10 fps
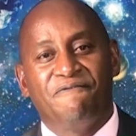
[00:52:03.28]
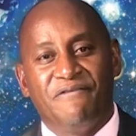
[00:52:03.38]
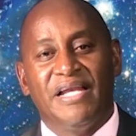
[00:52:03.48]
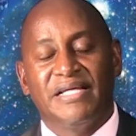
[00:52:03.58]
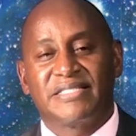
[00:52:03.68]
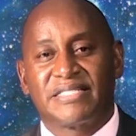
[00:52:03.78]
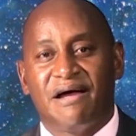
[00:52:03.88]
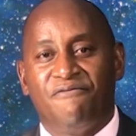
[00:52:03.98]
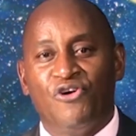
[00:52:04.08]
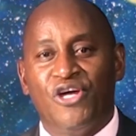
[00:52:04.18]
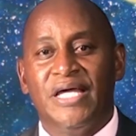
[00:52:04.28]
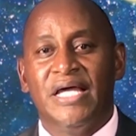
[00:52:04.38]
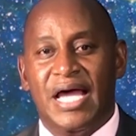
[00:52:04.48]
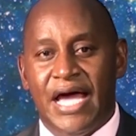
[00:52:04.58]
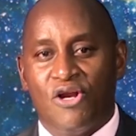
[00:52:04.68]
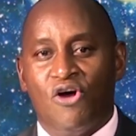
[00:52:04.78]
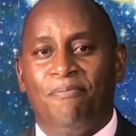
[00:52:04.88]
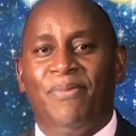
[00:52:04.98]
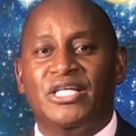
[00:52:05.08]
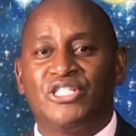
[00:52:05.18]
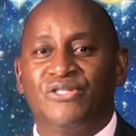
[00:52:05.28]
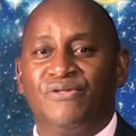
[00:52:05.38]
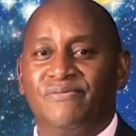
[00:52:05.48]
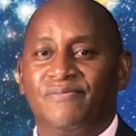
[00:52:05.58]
Felix Kavoi, and God bless you.